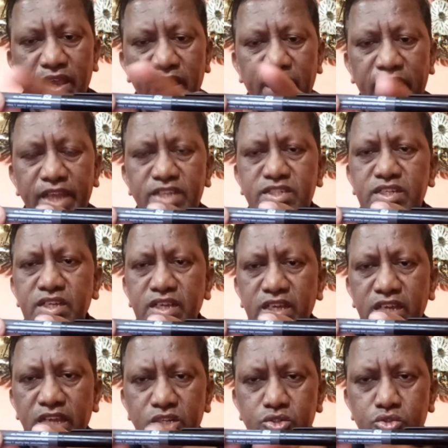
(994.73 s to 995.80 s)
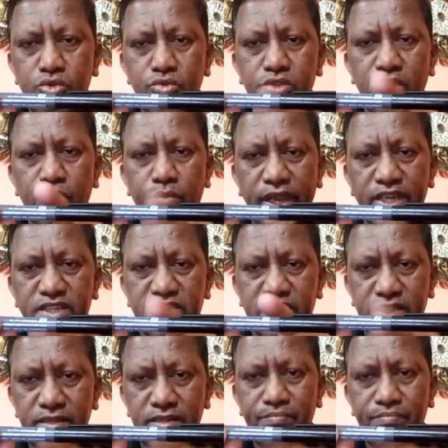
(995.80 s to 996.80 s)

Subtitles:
8 into the weight.